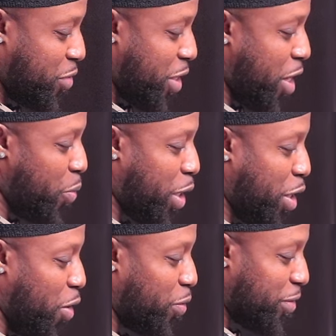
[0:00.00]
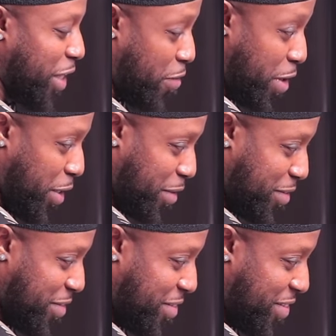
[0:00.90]
Here we go. Y'all ready?
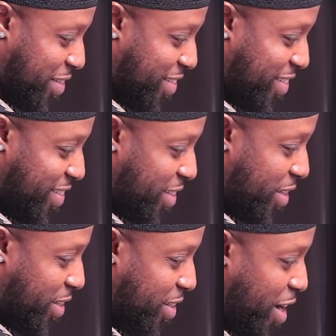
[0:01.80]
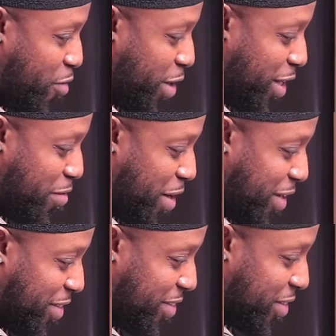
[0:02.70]
Y'all ready, right?
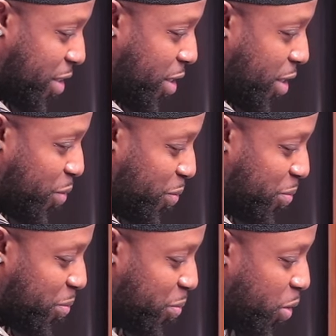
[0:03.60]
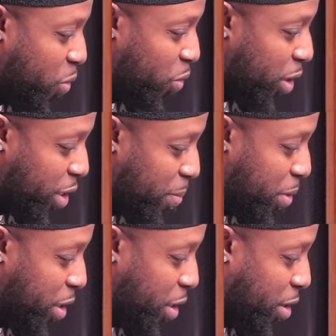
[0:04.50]
We're going to look up
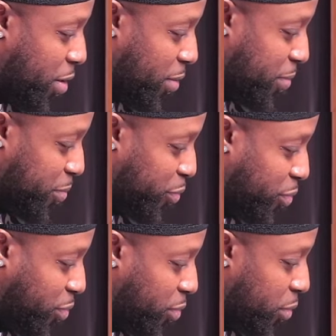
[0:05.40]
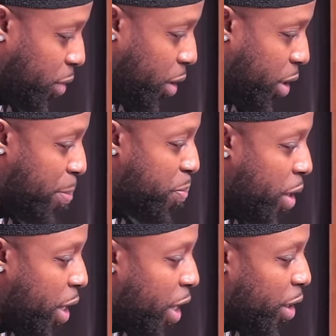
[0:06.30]
the, uh, the,
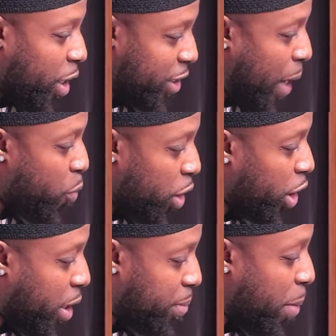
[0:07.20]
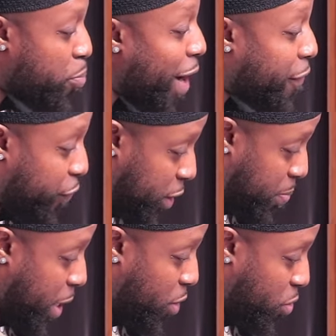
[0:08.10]
because I'm going to look up the breakfast
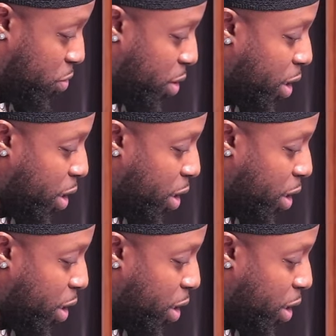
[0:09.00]
menu.